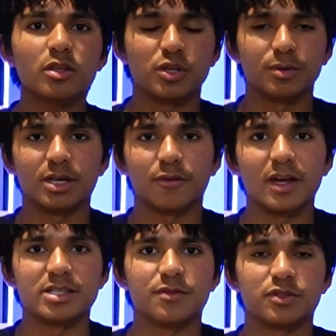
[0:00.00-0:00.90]
sort of
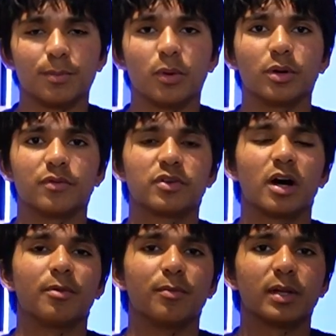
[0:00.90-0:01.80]
defensive, supportive
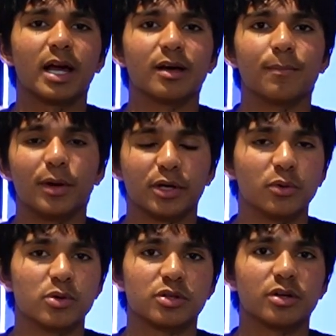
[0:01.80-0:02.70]
type of player, but it can
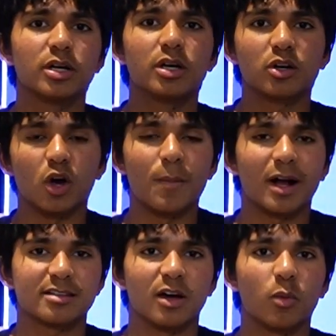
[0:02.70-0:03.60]
also go back
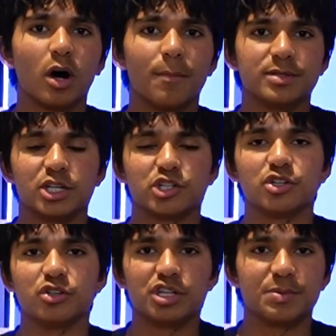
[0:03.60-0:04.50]
to that wide
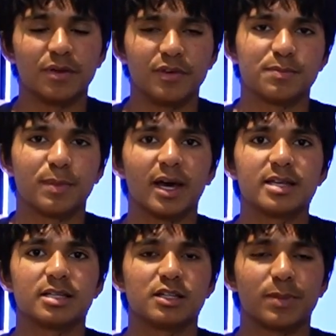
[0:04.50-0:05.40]
position, use a bit of his
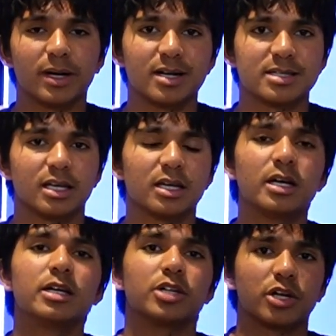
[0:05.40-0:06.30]
pace and his passing
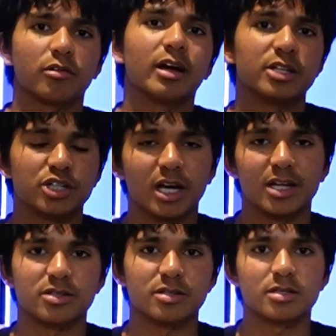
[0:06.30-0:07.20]
to create
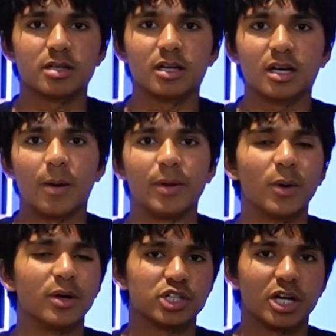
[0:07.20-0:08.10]
chances. And we know
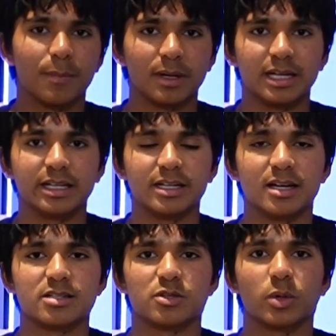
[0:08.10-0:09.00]
what João Palhinha
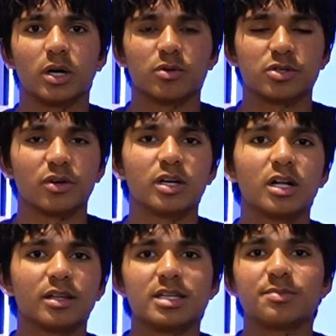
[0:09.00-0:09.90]
does as well. So
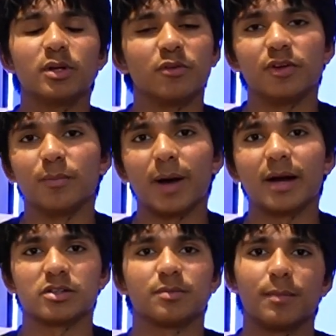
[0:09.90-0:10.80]
this midfield
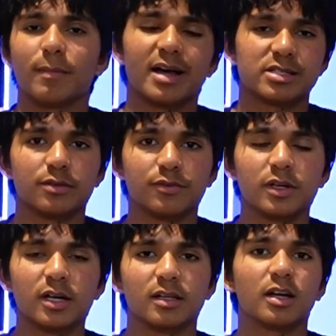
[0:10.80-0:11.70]
battle is going to be massive,
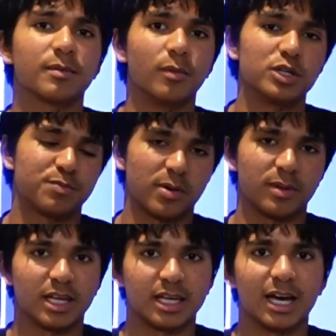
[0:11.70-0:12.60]
like most Premier
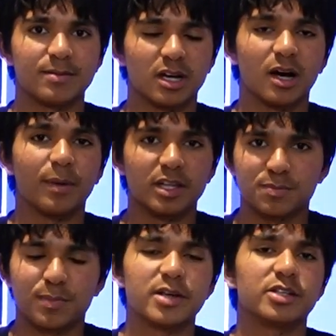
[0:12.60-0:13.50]
League games are, but
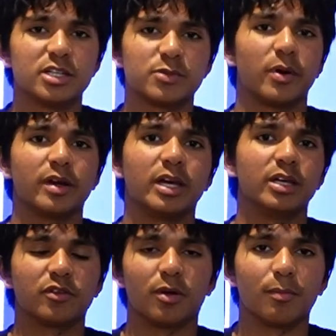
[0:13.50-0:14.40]
especially this one here.
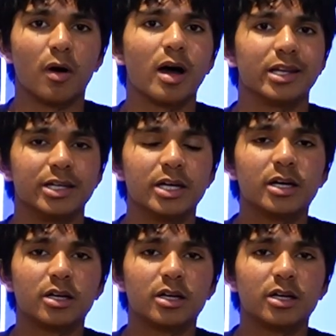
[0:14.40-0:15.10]
You've got Miley,